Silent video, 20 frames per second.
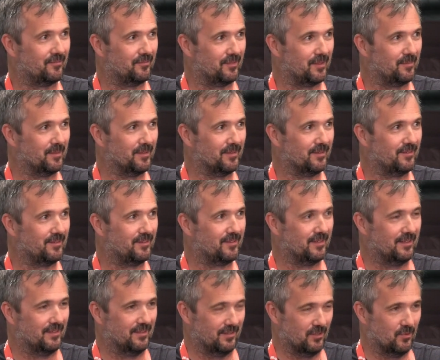rebuilds
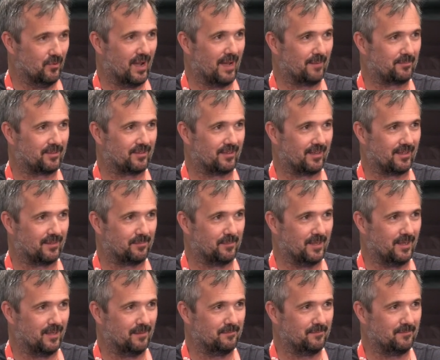in new apps that I
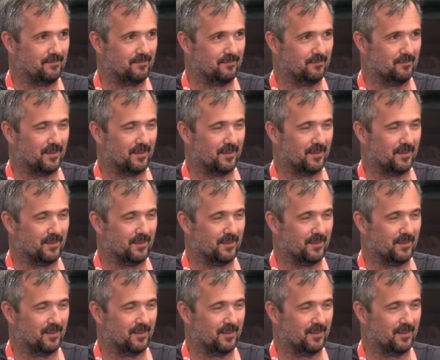spin up,